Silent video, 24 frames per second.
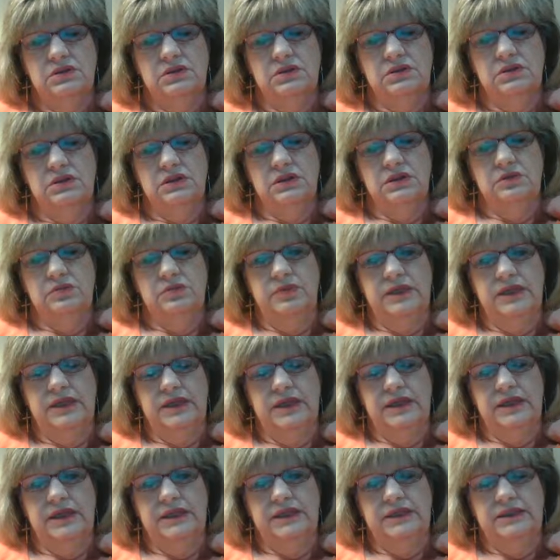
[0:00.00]
a little
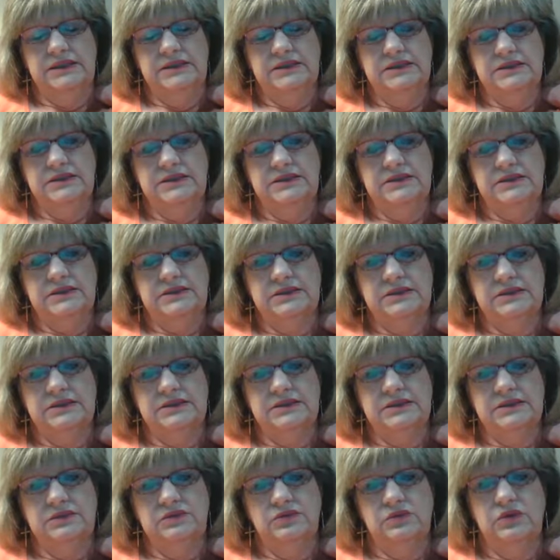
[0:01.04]
place.
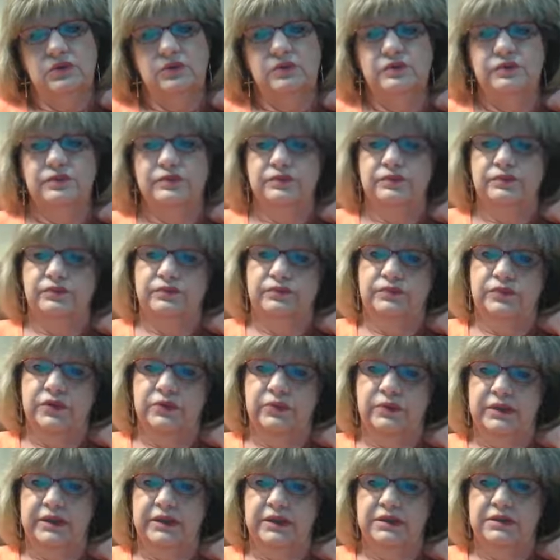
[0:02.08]
Well, we
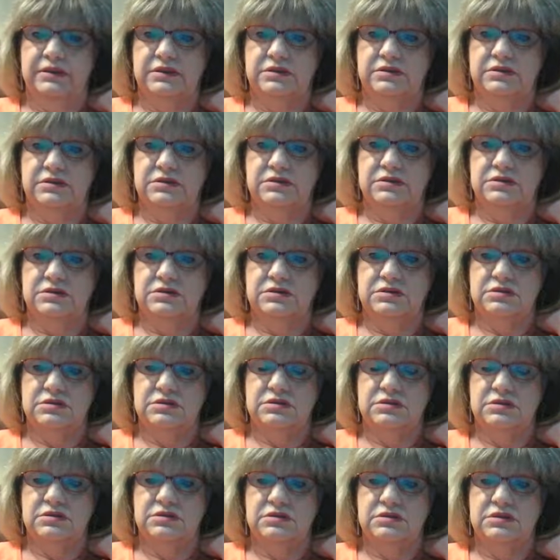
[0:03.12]
went
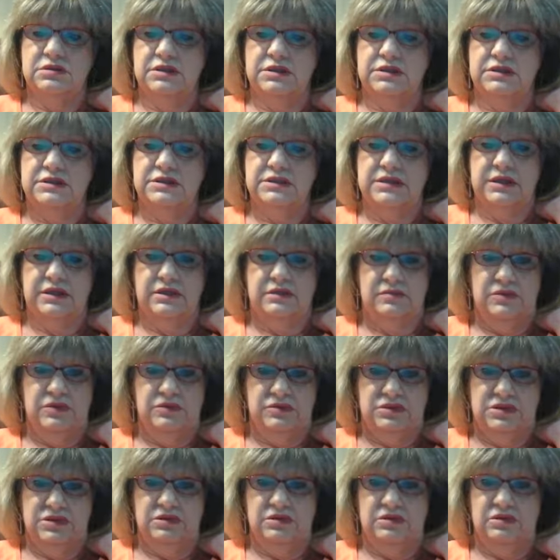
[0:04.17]
and stayed in a
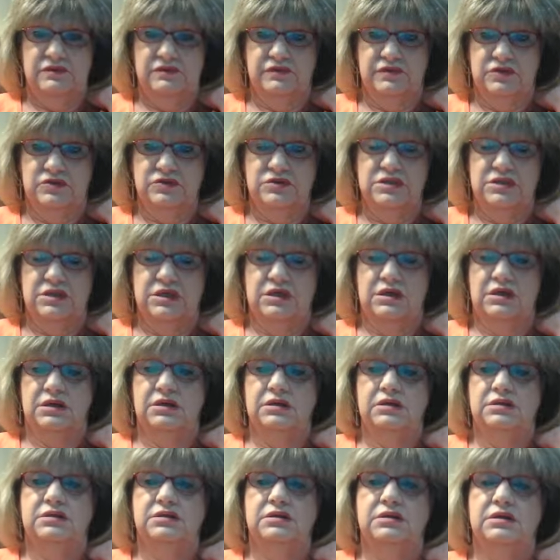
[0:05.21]
motel our first
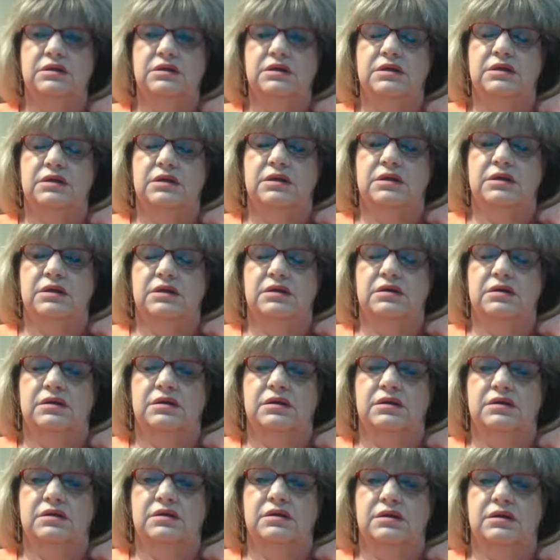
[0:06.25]
night,
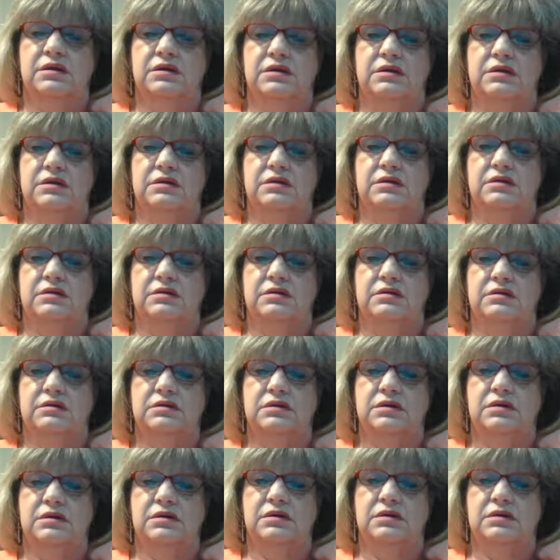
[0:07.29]
and then